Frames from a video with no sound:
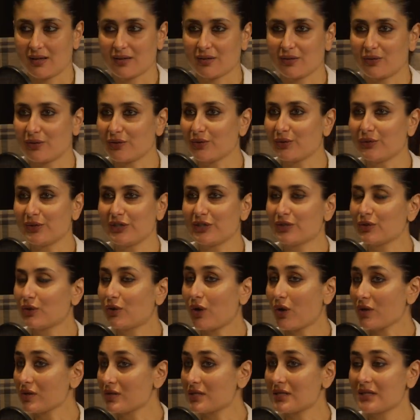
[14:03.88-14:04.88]
You know, you need to
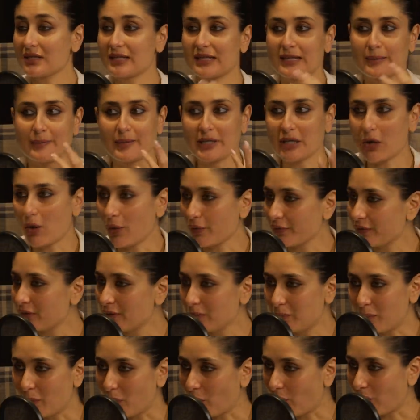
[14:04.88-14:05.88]
constantly be on
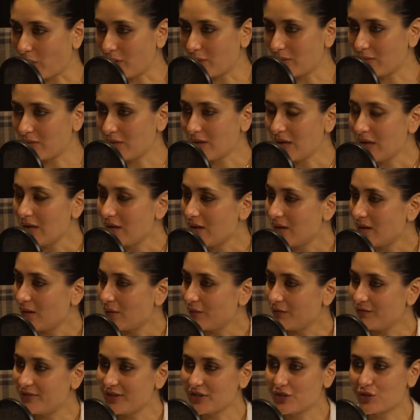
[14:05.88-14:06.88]
the ball
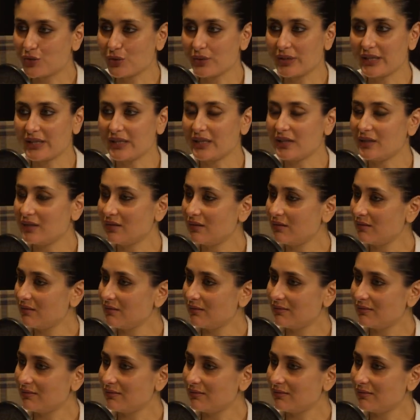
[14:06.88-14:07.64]
visually,